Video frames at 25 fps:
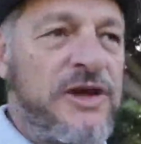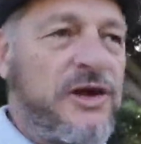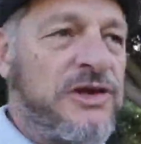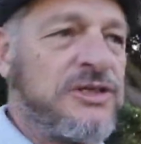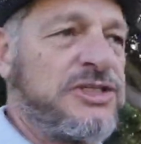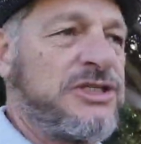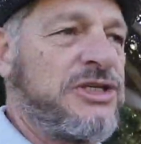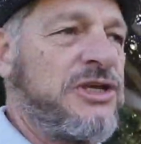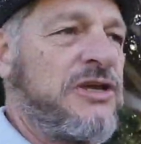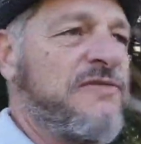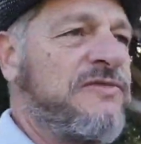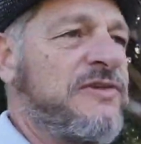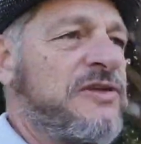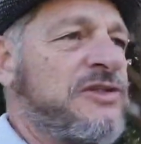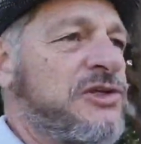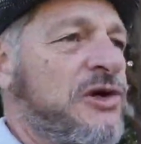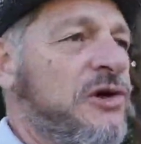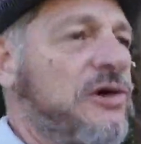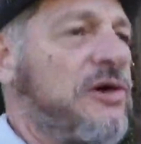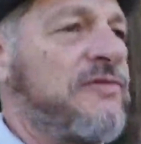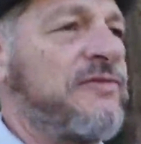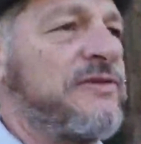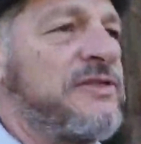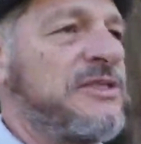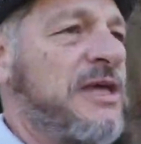I see
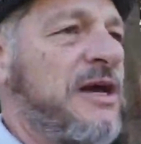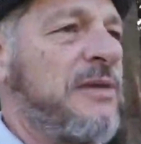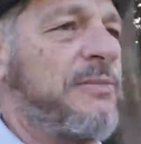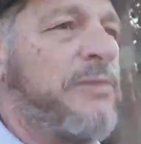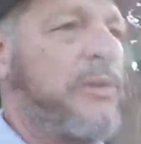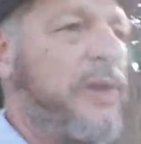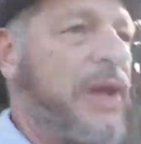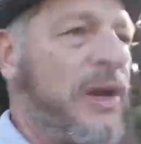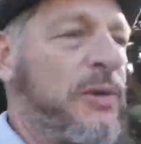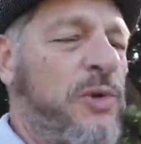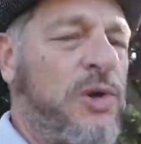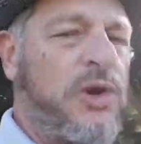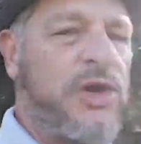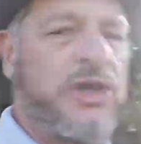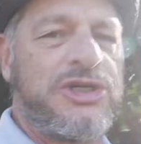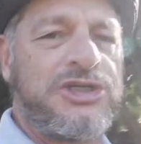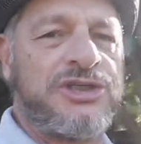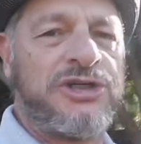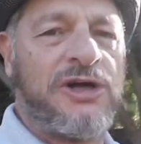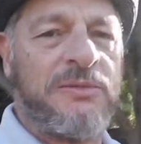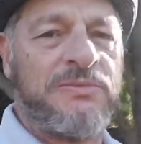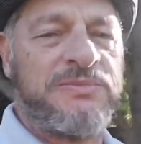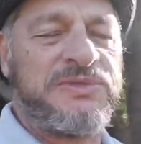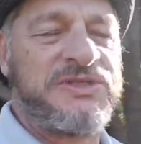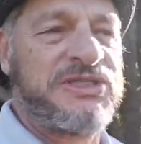photographers come to our
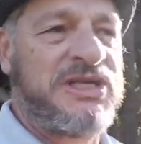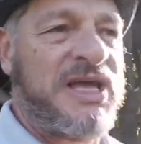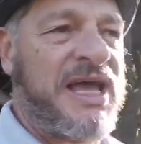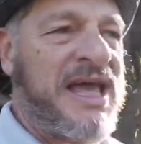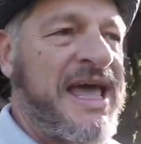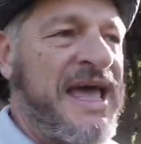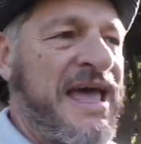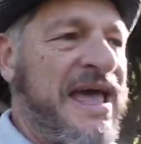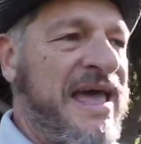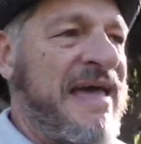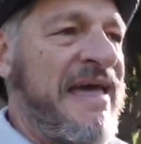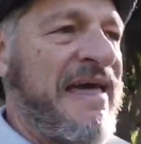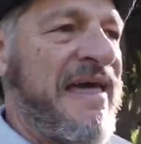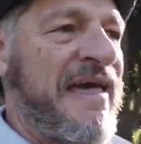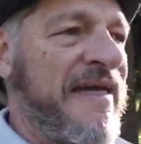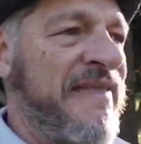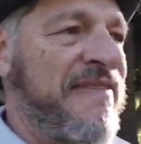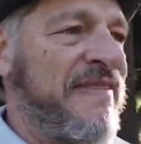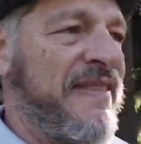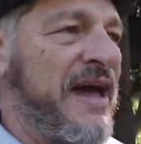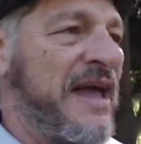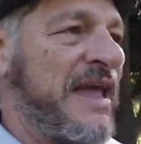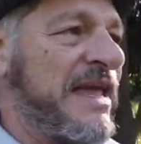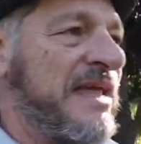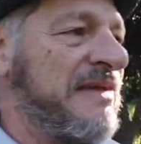workshops
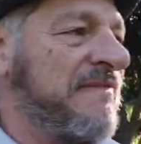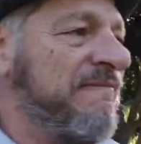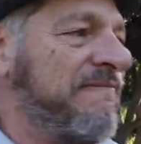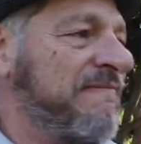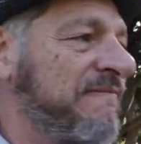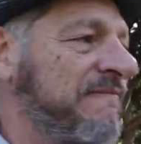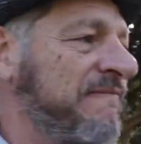and they